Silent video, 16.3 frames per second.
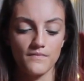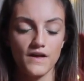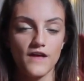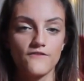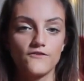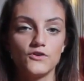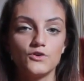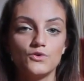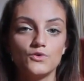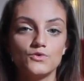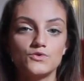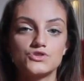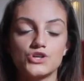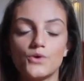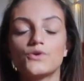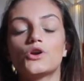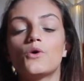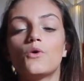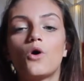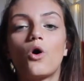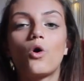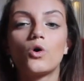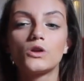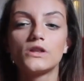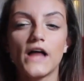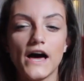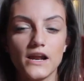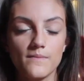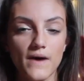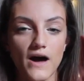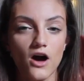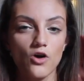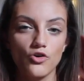If you don't know a whole lot
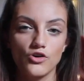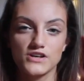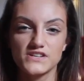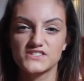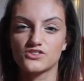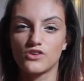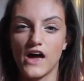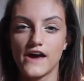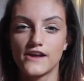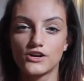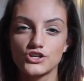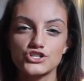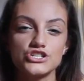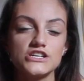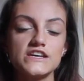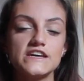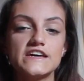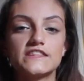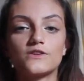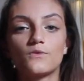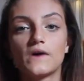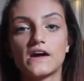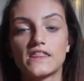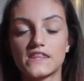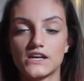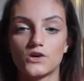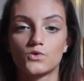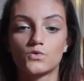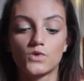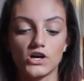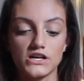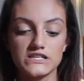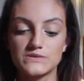about crystal energy and the way that it
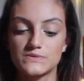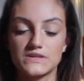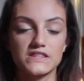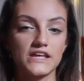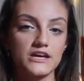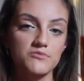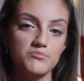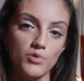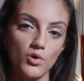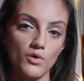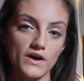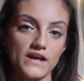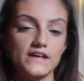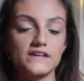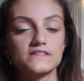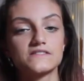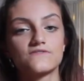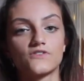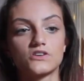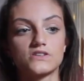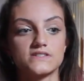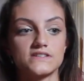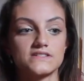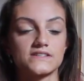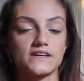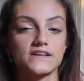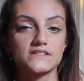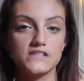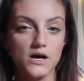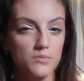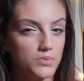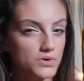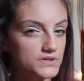works with like points versus like
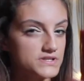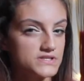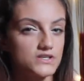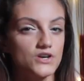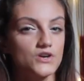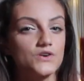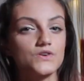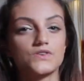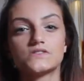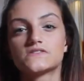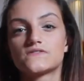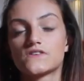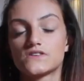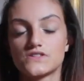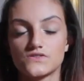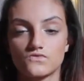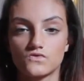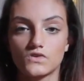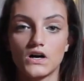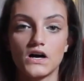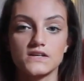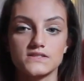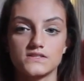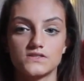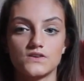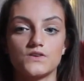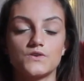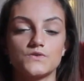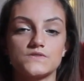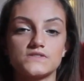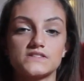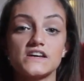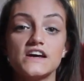tumbled stones versus raw
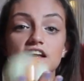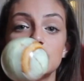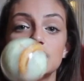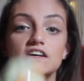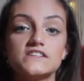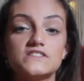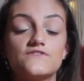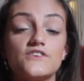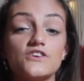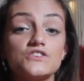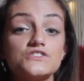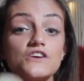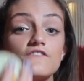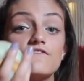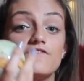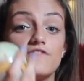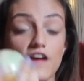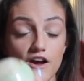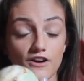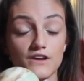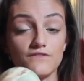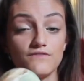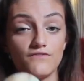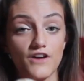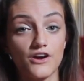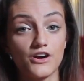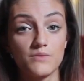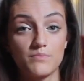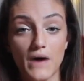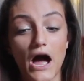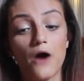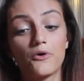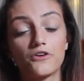stones, spheres are very
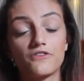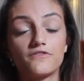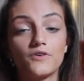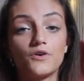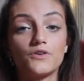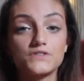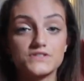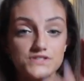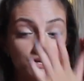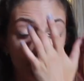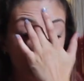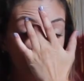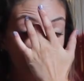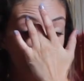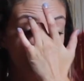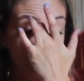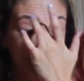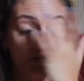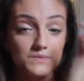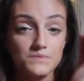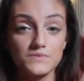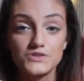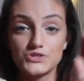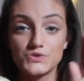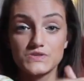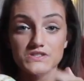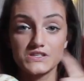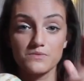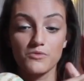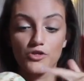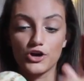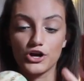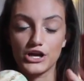powerful. So do
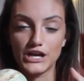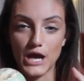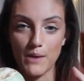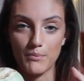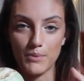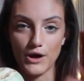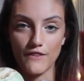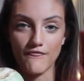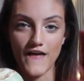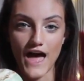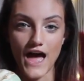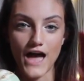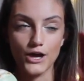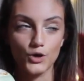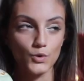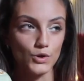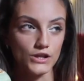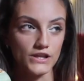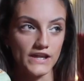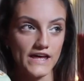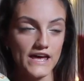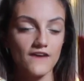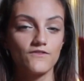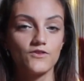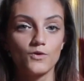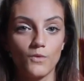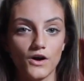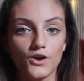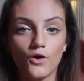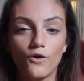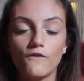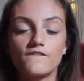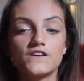some looking up on that. Google it. If you
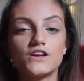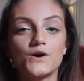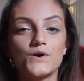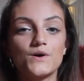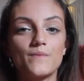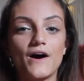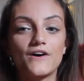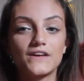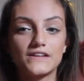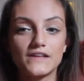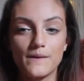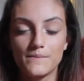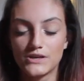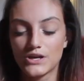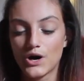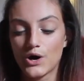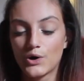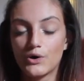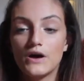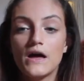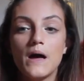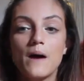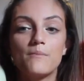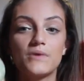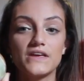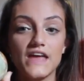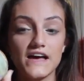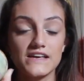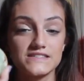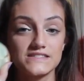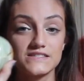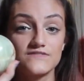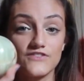want a whole video about it, let me know. But
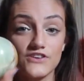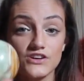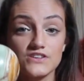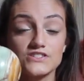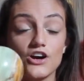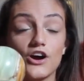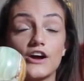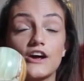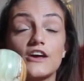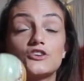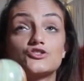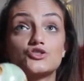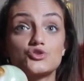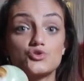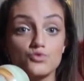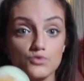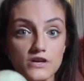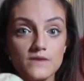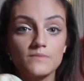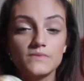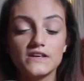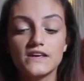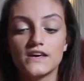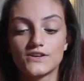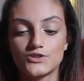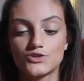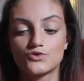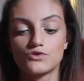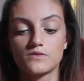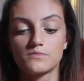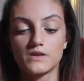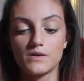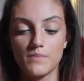yes, spheres are
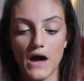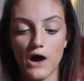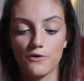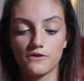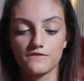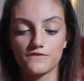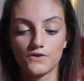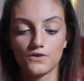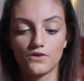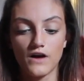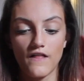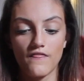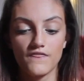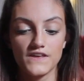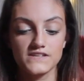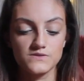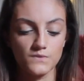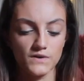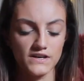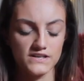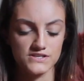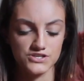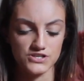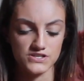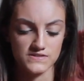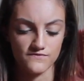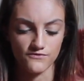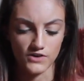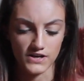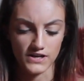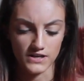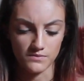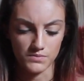extremely powerful, and this one is just
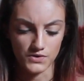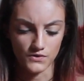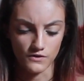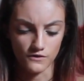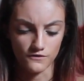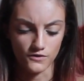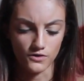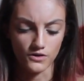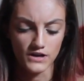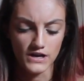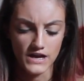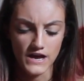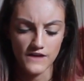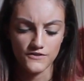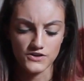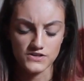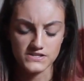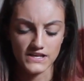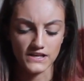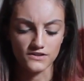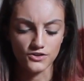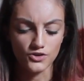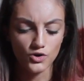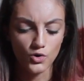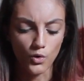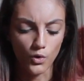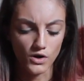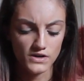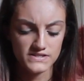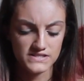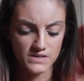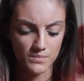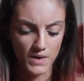freaking beautiful. There's like little
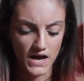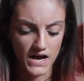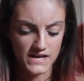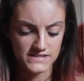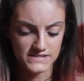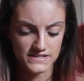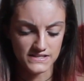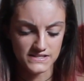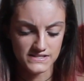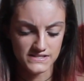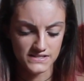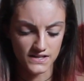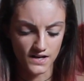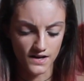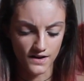quartz deposits